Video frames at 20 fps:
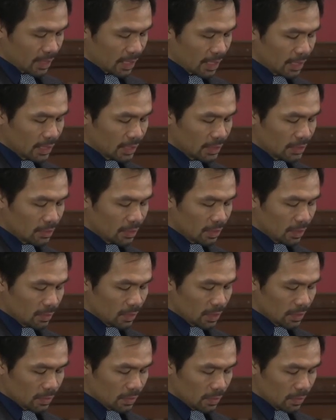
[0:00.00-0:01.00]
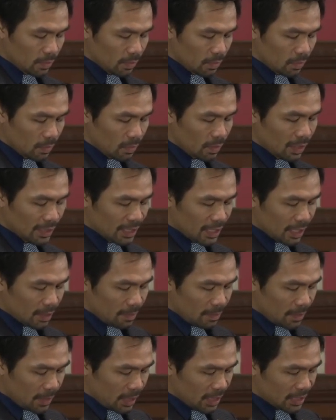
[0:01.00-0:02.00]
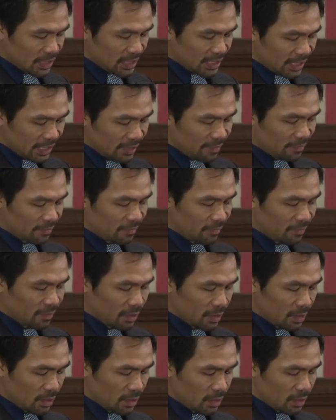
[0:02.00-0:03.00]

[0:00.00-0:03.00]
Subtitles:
A lesson in what can be achieved